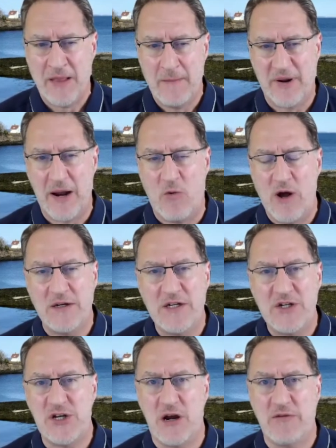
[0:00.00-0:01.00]
But I wanted to
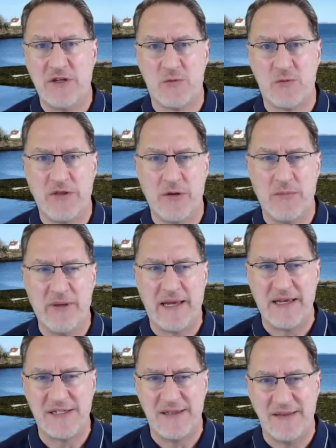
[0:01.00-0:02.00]
share this with you
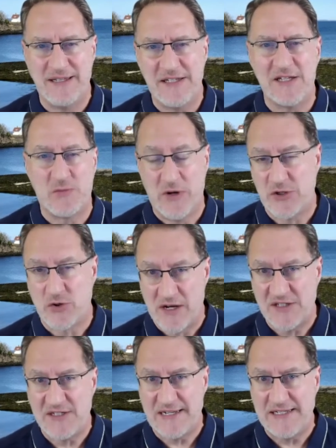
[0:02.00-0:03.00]
because this is what
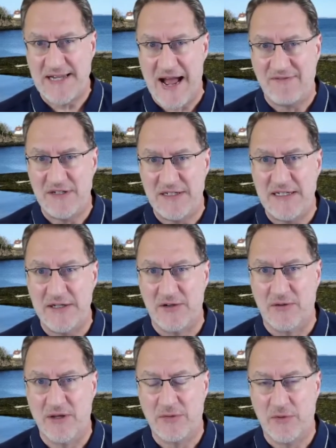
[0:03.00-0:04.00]
trustees have to deal with.